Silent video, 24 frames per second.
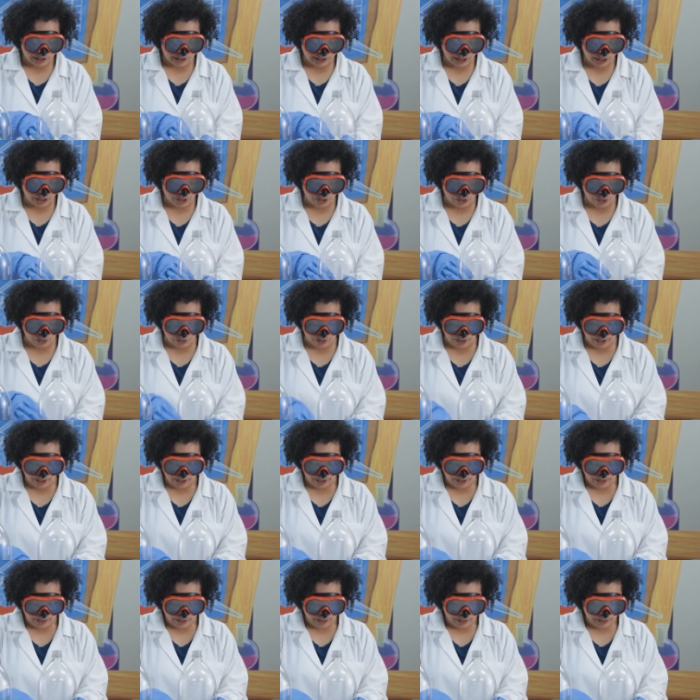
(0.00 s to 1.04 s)
two
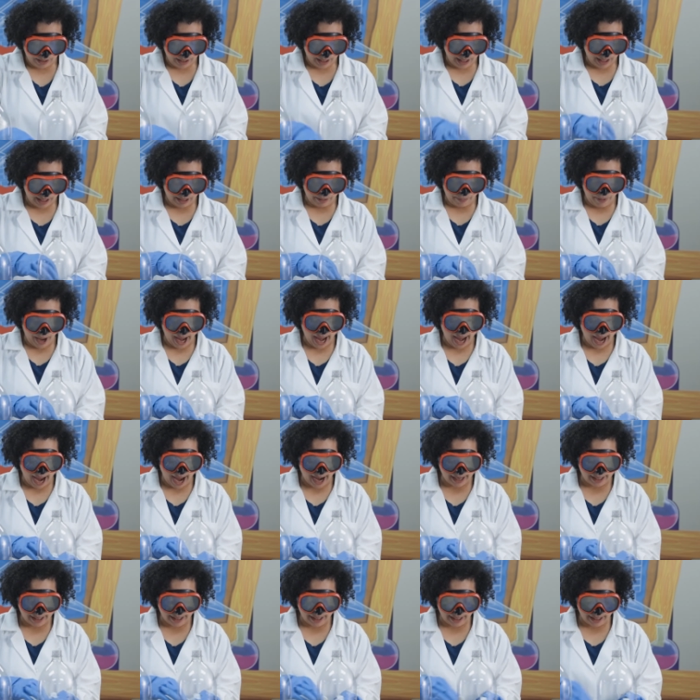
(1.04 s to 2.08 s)
in a
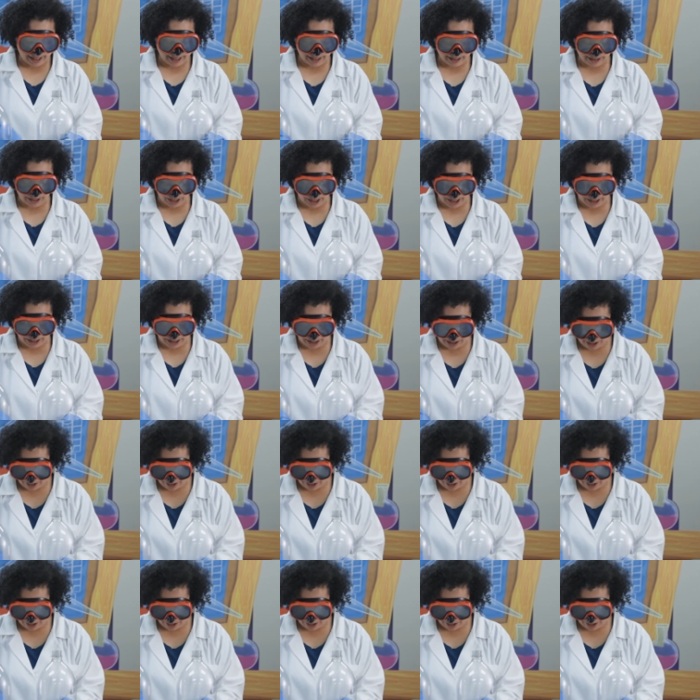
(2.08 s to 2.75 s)
pack and I thought, you